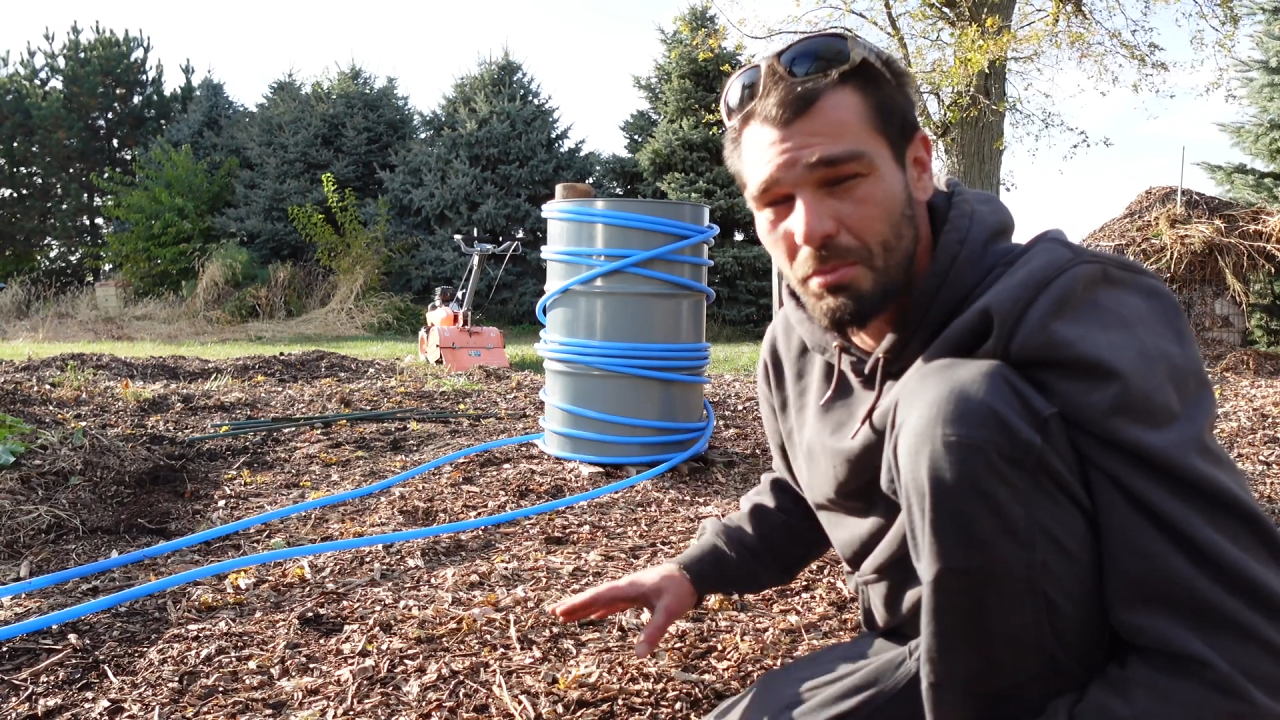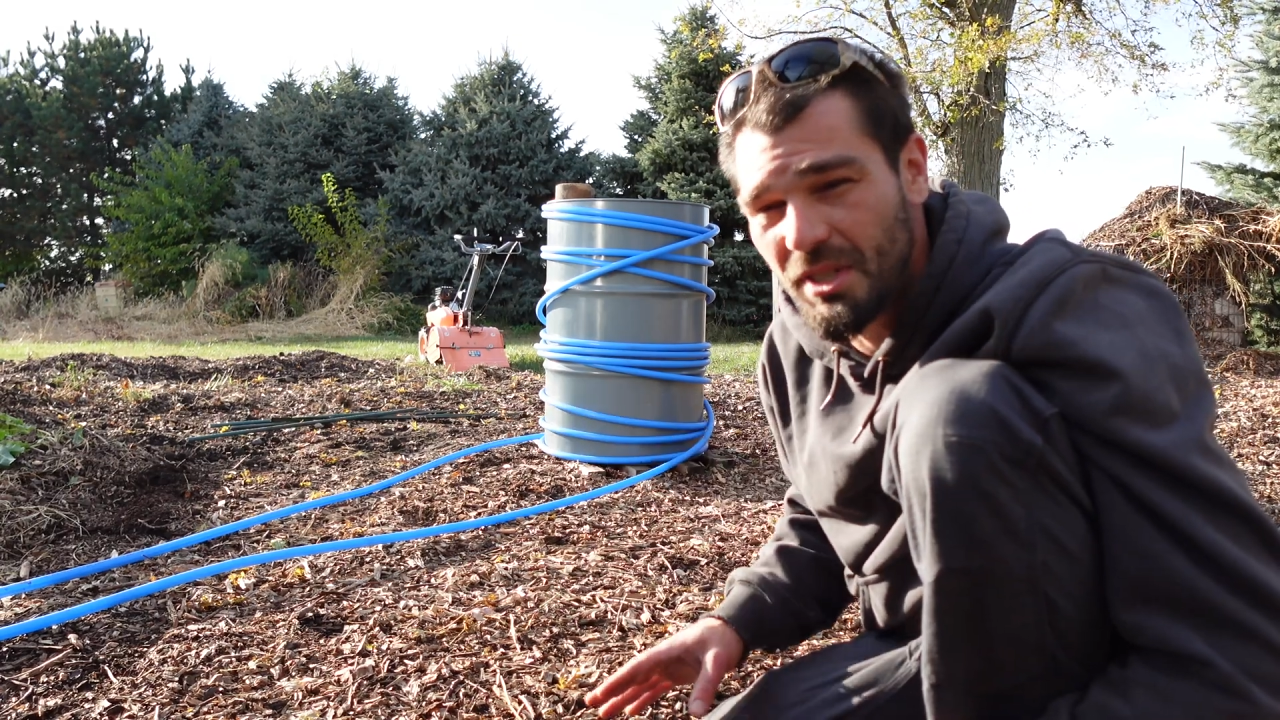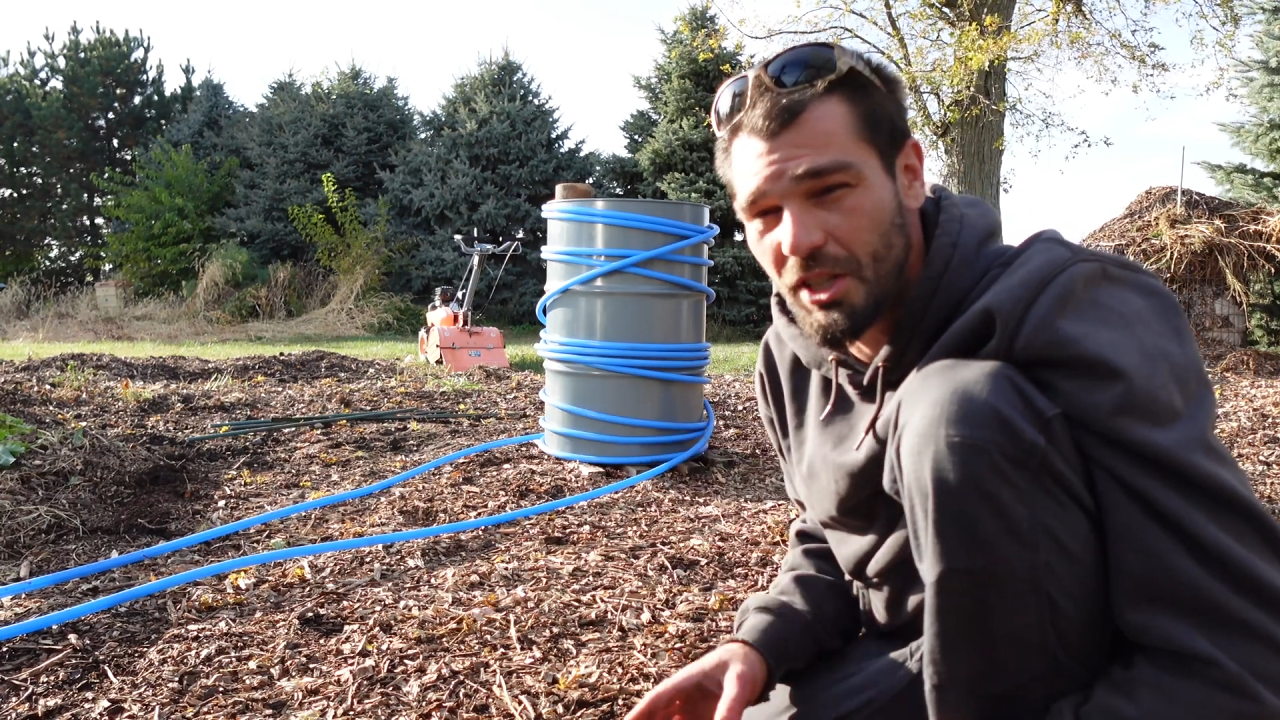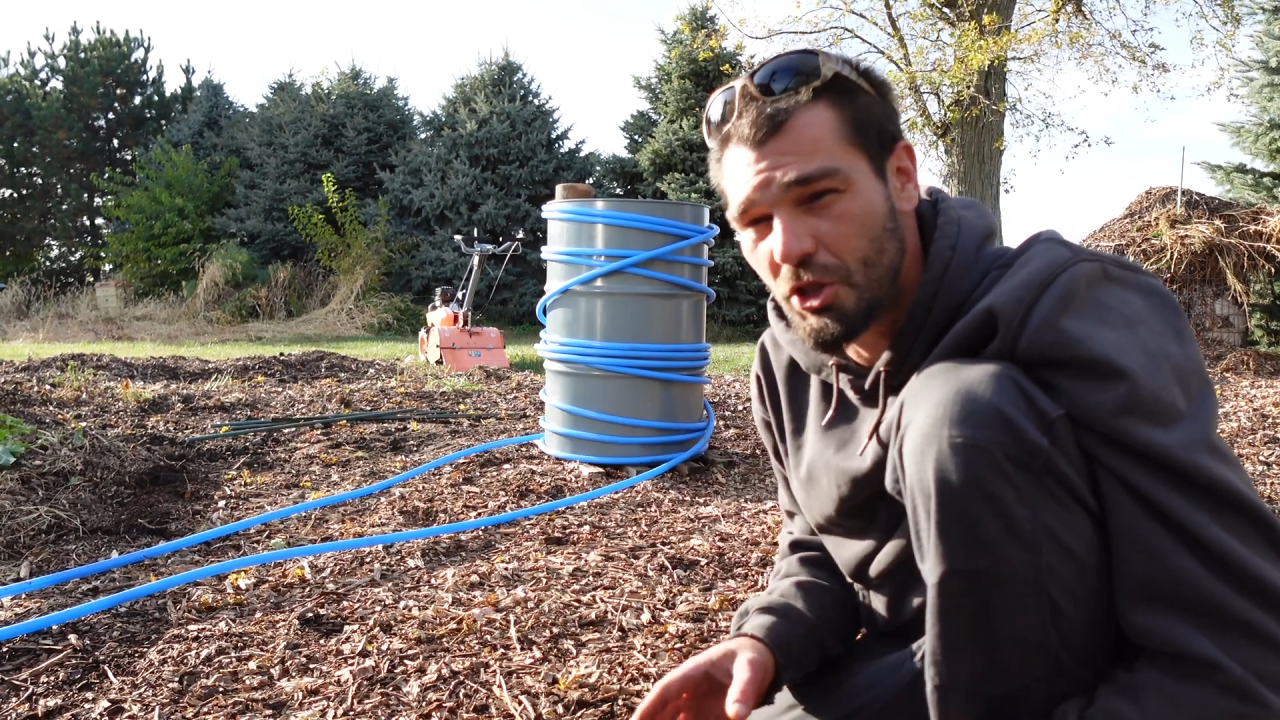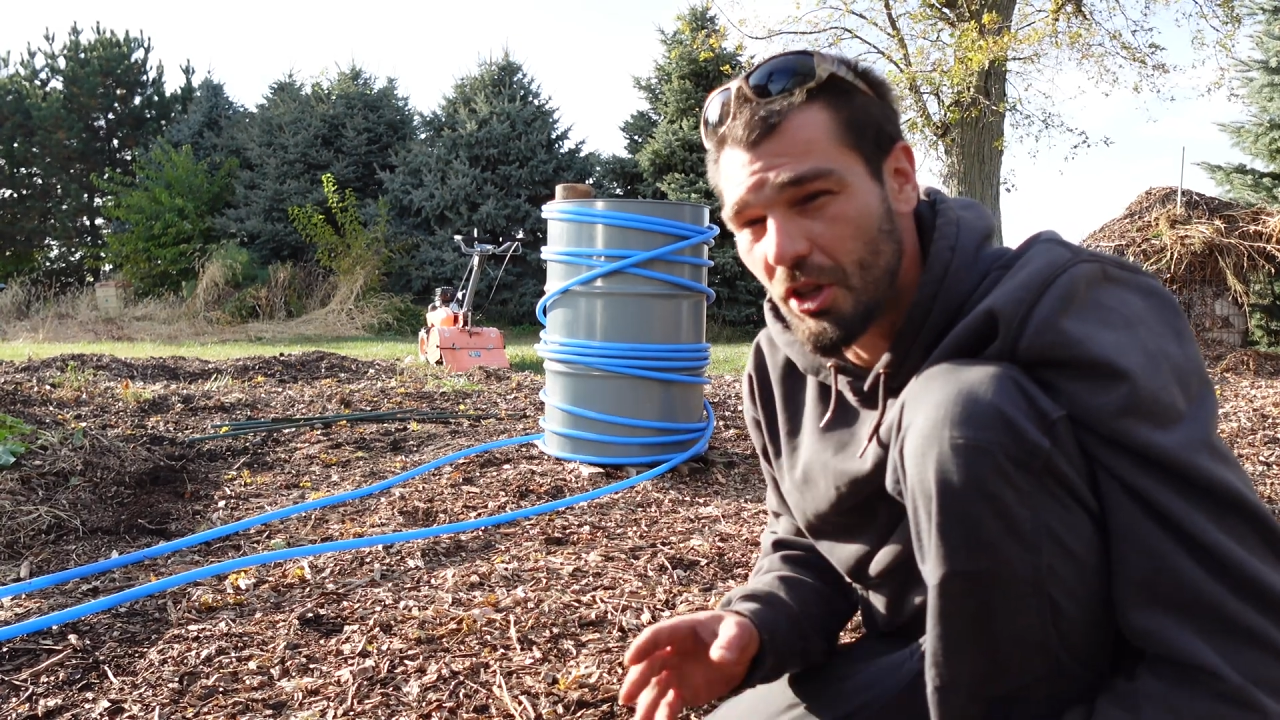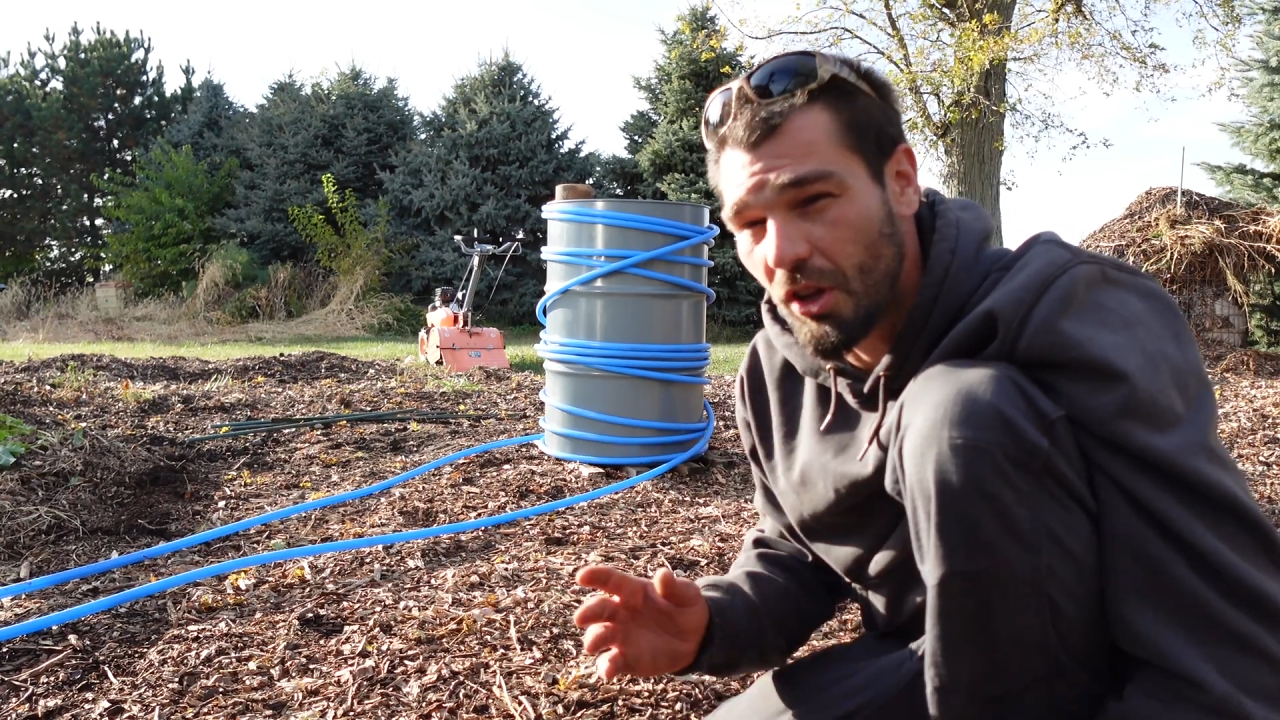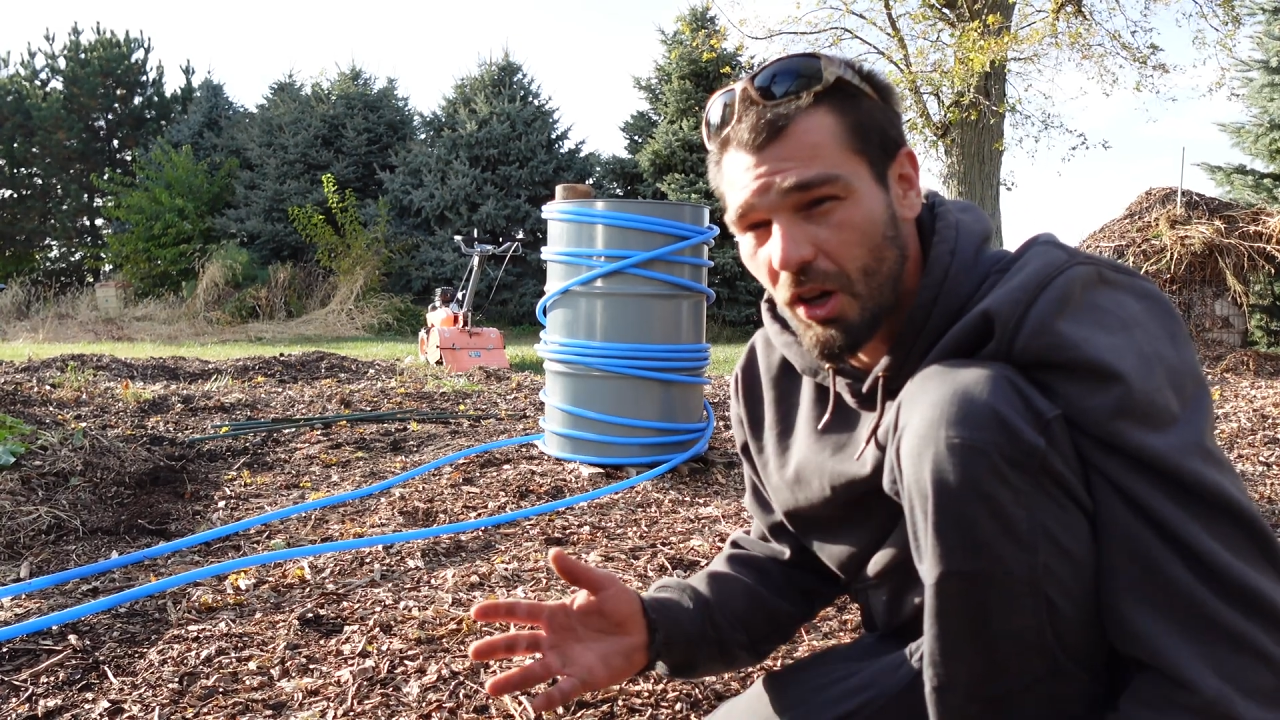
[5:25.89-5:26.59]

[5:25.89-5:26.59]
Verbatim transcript: position